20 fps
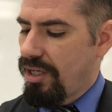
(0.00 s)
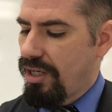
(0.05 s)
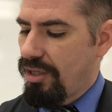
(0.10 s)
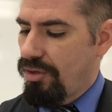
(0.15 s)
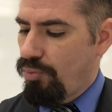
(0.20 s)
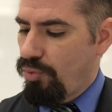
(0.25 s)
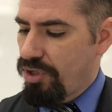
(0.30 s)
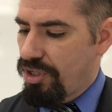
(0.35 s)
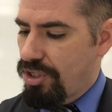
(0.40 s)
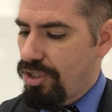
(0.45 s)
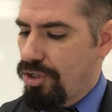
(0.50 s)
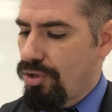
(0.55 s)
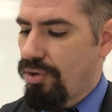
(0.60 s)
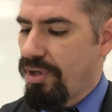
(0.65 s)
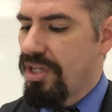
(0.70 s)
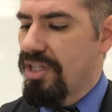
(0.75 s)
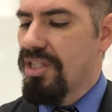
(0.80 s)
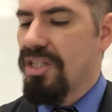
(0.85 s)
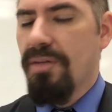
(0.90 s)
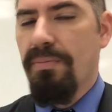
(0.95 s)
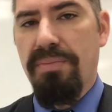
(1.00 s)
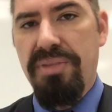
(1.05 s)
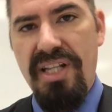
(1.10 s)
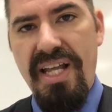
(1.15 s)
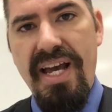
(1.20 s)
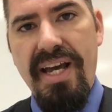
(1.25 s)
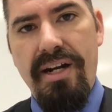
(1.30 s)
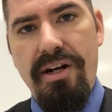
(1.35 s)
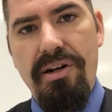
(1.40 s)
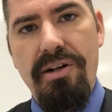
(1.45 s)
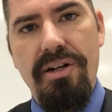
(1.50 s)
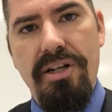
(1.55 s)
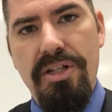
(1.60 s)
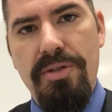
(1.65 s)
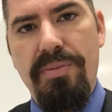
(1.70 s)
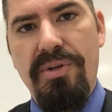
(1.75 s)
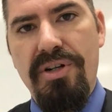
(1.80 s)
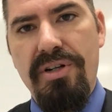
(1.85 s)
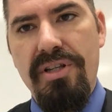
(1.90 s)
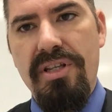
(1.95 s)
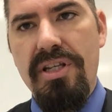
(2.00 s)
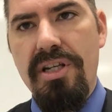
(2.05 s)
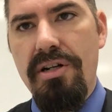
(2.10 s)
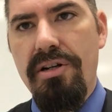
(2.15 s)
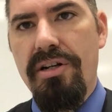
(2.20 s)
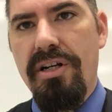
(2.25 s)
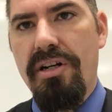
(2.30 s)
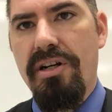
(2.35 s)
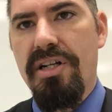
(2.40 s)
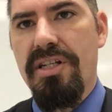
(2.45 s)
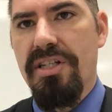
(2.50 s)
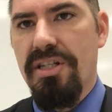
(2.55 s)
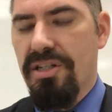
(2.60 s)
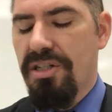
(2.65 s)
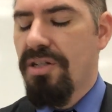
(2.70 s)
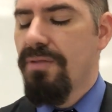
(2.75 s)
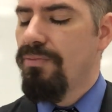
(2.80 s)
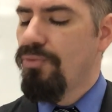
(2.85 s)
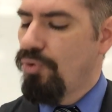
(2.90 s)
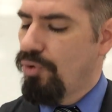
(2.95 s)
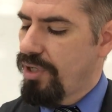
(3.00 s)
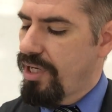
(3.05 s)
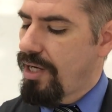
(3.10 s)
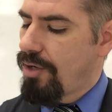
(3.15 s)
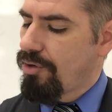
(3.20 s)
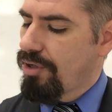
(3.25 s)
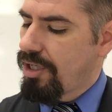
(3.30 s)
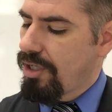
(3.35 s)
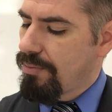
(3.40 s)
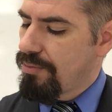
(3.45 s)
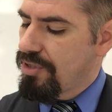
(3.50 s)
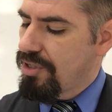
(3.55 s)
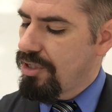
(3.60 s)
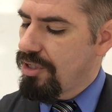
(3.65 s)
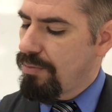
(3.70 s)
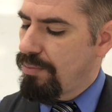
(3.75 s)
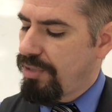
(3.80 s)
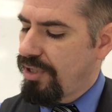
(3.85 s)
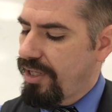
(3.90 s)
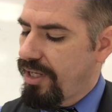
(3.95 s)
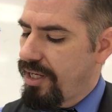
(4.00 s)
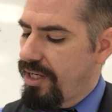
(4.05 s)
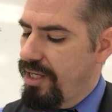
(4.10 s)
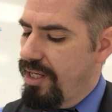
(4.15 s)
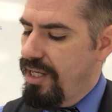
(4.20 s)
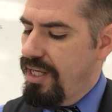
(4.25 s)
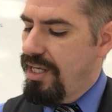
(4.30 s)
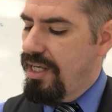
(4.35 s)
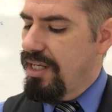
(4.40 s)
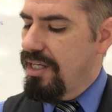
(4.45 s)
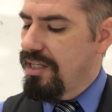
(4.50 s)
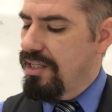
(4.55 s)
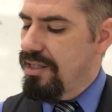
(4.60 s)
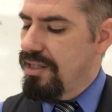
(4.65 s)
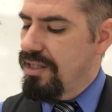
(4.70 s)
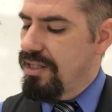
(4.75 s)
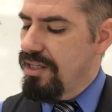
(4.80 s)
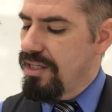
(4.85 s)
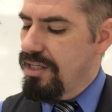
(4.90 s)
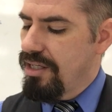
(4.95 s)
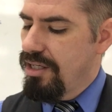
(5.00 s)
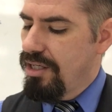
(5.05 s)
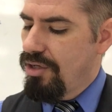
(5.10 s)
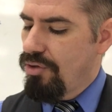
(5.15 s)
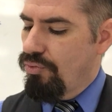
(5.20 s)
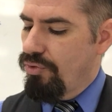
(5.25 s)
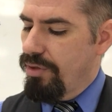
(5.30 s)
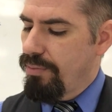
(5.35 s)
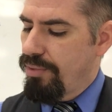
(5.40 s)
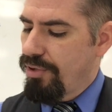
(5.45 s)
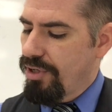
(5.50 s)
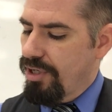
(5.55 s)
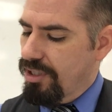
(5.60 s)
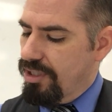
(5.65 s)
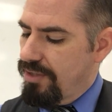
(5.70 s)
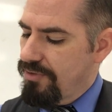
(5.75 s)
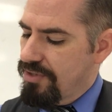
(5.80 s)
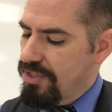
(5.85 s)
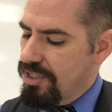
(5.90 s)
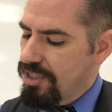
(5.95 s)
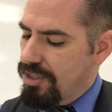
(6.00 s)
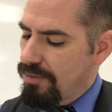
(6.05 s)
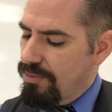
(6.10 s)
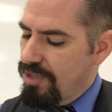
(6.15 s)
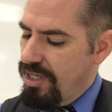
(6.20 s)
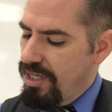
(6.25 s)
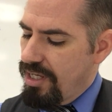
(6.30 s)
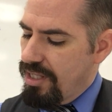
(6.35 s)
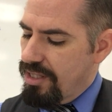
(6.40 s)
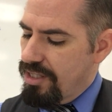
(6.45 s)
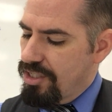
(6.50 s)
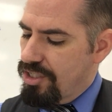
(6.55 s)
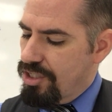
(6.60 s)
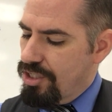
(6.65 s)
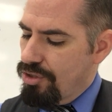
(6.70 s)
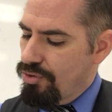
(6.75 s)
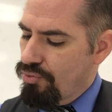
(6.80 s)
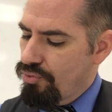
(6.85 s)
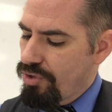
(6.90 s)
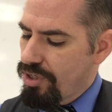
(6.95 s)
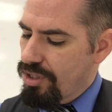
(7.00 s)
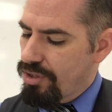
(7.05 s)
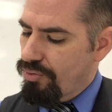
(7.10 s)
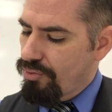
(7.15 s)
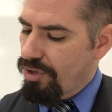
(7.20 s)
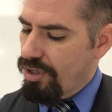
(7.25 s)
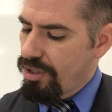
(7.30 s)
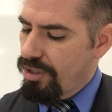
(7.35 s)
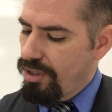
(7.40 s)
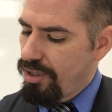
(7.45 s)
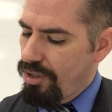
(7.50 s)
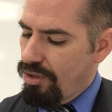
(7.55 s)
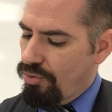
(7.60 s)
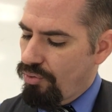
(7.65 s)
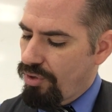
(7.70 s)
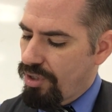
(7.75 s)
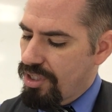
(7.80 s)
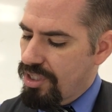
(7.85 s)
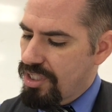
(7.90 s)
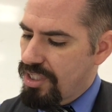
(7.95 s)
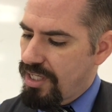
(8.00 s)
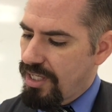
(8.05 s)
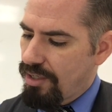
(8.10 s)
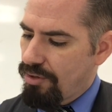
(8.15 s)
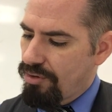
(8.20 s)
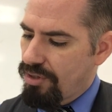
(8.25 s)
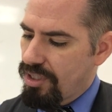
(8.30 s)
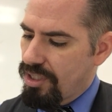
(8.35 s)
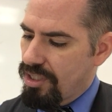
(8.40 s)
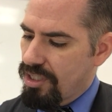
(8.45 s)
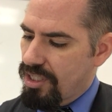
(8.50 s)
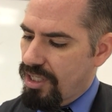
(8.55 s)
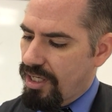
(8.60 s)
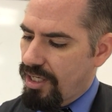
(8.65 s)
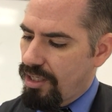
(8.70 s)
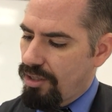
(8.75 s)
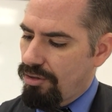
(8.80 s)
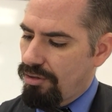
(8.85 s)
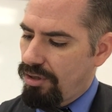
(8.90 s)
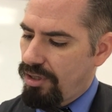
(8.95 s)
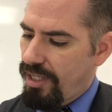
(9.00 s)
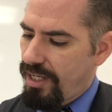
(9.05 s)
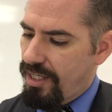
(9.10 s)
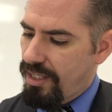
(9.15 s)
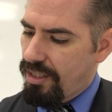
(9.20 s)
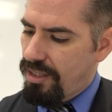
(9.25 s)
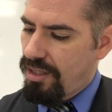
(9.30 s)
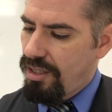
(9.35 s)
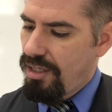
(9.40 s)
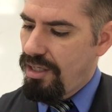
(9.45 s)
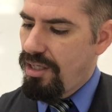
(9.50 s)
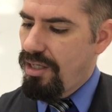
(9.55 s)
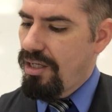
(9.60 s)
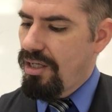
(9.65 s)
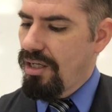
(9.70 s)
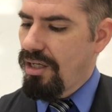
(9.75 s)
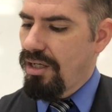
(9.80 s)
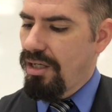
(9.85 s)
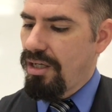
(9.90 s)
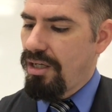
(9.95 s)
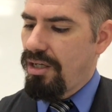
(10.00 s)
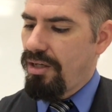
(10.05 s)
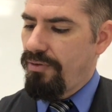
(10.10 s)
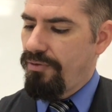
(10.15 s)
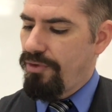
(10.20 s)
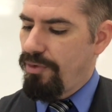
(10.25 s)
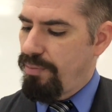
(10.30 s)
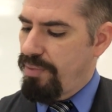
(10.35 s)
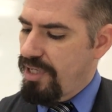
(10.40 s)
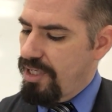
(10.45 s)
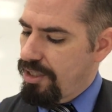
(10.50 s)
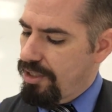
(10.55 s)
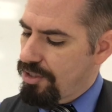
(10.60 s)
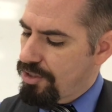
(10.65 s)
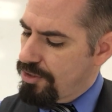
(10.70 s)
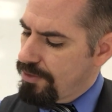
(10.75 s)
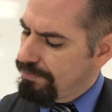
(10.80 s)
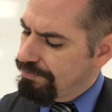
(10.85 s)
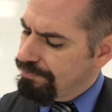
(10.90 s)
which drains the bladder as part of the urinary system. Well, now it comes into play in the reproductive system. This urethra runs down the entire length of the penis.